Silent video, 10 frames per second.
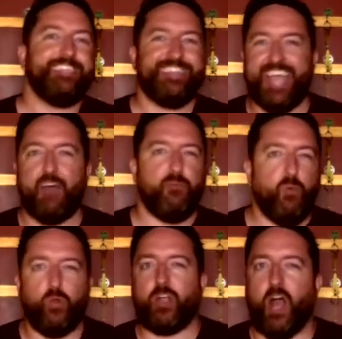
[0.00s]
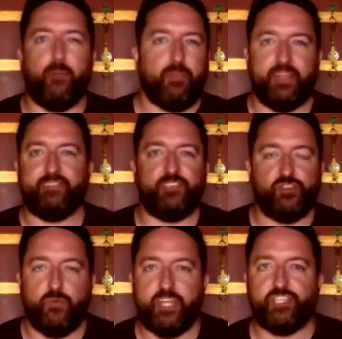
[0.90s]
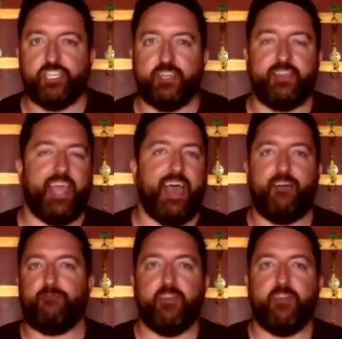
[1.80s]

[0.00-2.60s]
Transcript: They have a more complex situation. They have,